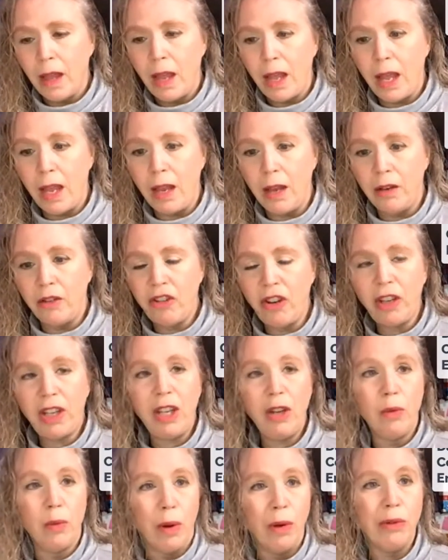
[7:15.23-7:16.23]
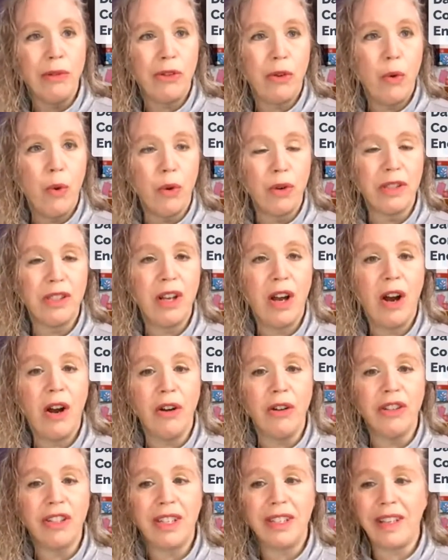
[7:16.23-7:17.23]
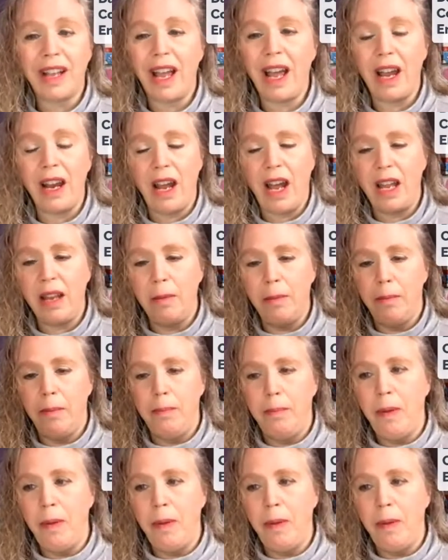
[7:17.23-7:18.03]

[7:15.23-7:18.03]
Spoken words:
a chunky rose quartz heart because I had